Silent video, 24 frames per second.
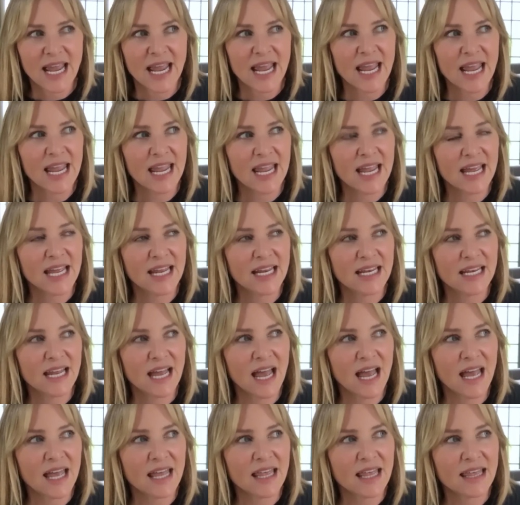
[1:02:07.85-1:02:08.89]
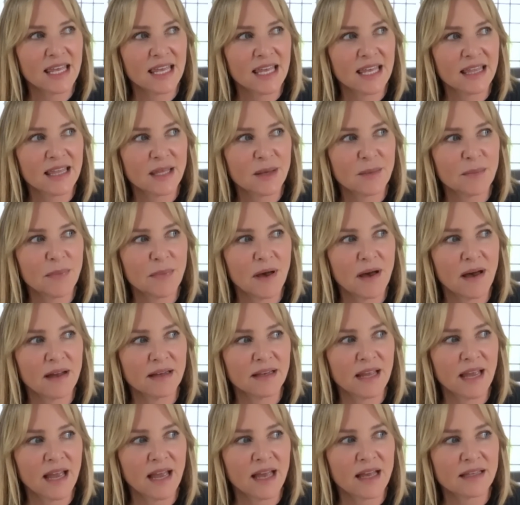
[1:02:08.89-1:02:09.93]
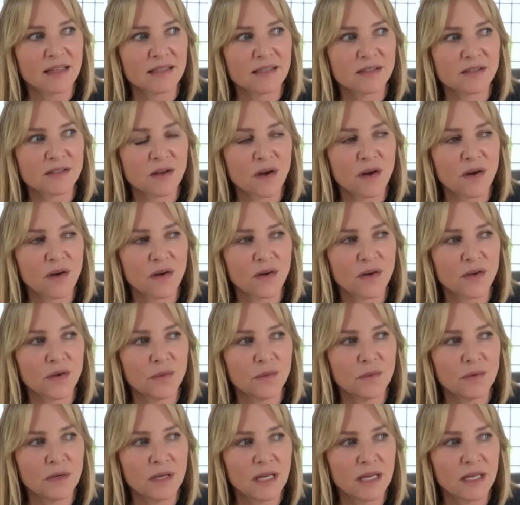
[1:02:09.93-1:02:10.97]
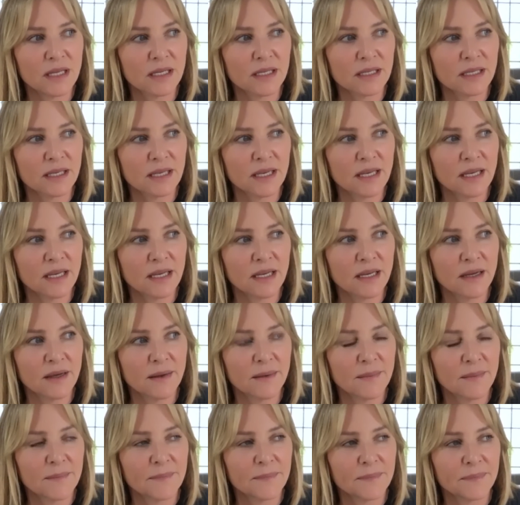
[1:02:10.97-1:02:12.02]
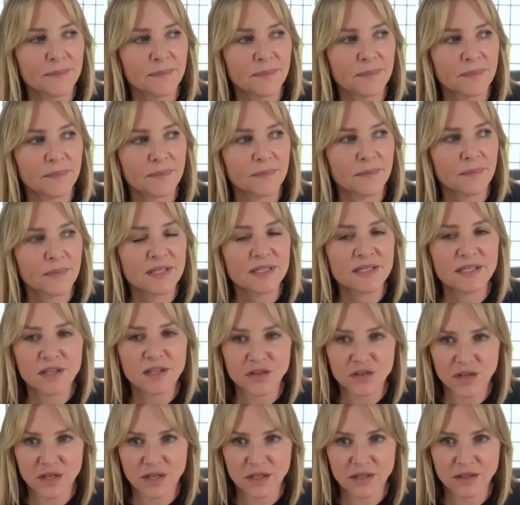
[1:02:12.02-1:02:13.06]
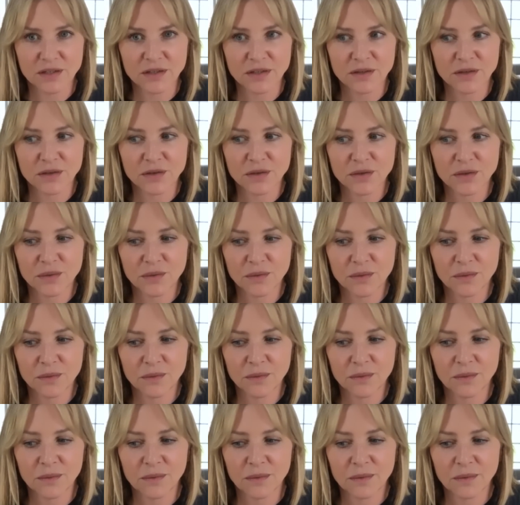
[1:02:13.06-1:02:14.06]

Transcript: And I think that podcasts are uniquely positioned to